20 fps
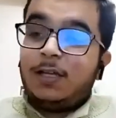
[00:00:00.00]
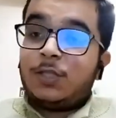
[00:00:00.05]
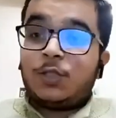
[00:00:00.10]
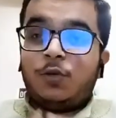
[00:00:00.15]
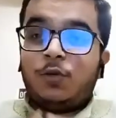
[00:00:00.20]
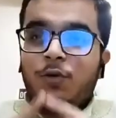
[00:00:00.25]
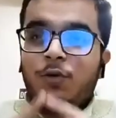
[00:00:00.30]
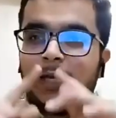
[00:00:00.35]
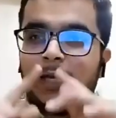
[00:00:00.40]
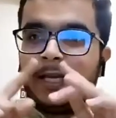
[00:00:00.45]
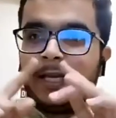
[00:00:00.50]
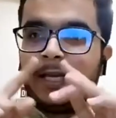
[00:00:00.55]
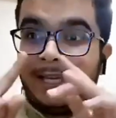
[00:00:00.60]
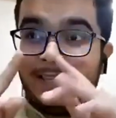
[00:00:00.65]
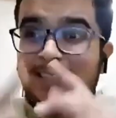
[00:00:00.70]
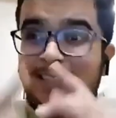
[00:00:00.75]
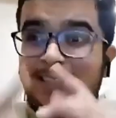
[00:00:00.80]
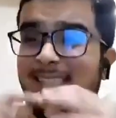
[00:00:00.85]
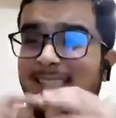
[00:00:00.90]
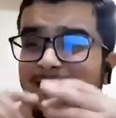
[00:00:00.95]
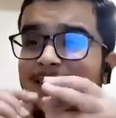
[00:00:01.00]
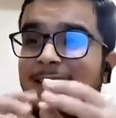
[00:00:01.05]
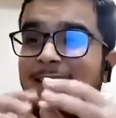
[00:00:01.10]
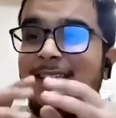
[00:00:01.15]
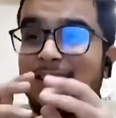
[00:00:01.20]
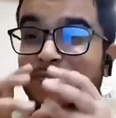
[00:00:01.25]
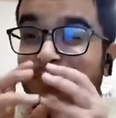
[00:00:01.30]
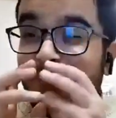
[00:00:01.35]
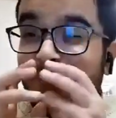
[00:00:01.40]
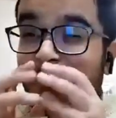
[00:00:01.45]
So this is
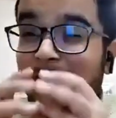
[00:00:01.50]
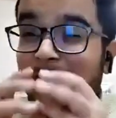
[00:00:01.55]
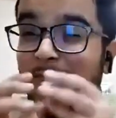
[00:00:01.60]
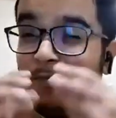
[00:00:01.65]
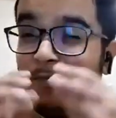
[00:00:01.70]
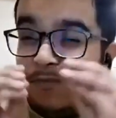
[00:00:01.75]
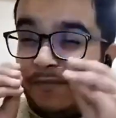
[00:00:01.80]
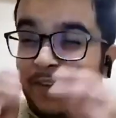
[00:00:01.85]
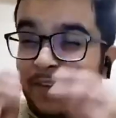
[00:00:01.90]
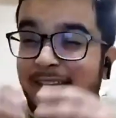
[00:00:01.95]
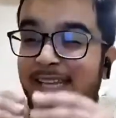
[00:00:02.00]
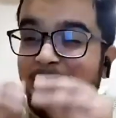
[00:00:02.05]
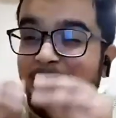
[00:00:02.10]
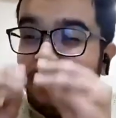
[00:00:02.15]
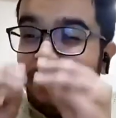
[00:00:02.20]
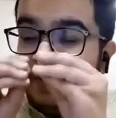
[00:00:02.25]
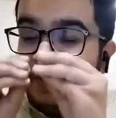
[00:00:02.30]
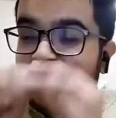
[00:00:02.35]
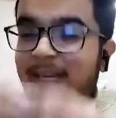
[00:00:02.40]
just one very